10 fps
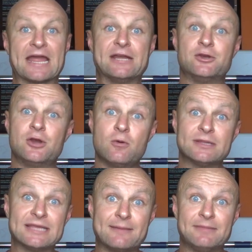And you know
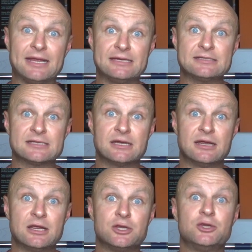what that means?
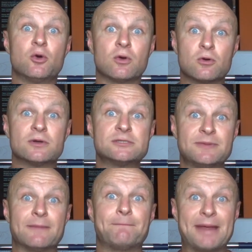You're going to
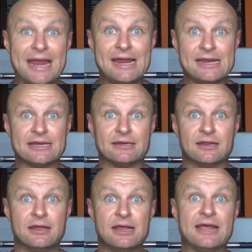be a pain